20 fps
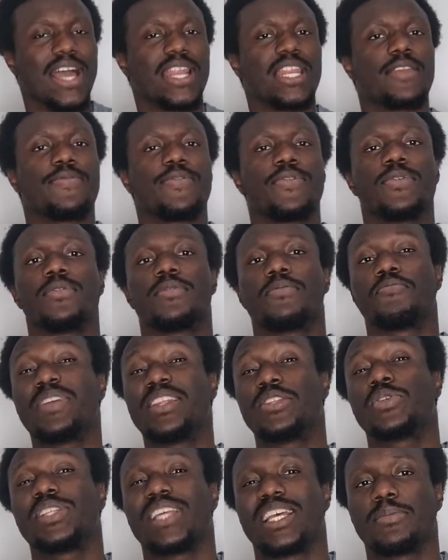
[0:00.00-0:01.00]
And if you've
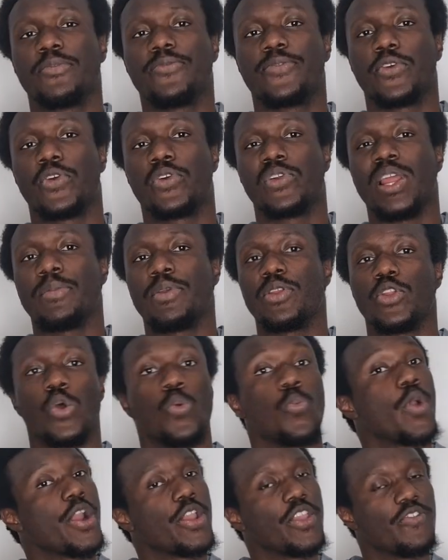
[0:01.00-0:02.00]
been to Italy before, let me
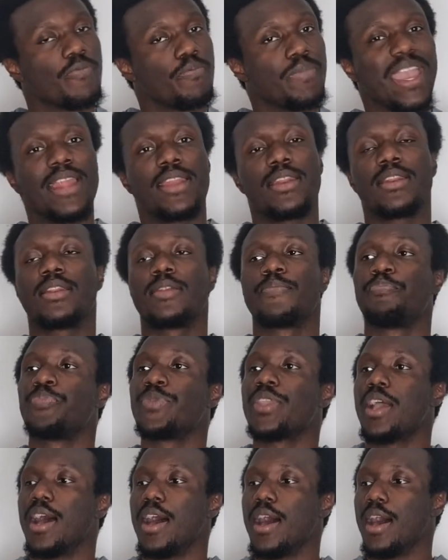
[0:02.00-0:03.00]
know where you've been
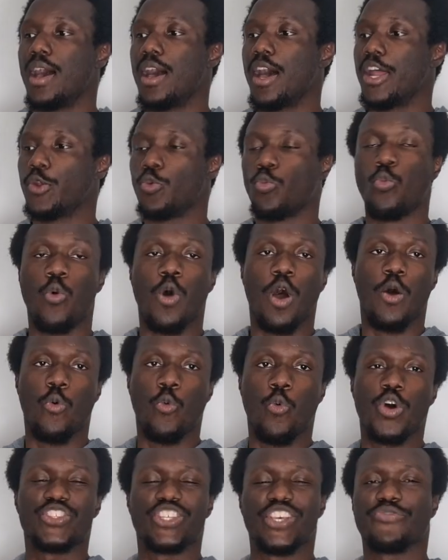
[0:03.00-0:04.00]
and
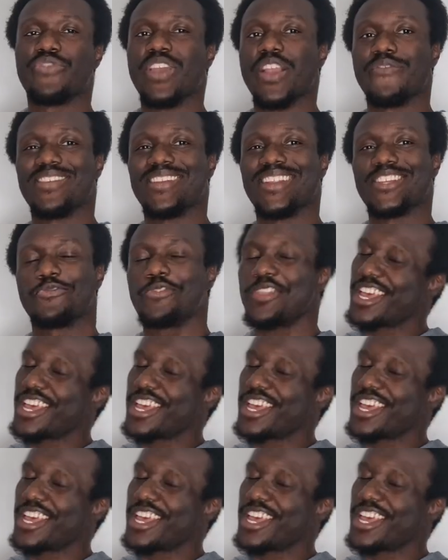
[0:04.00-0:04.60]
what was your favorite dish.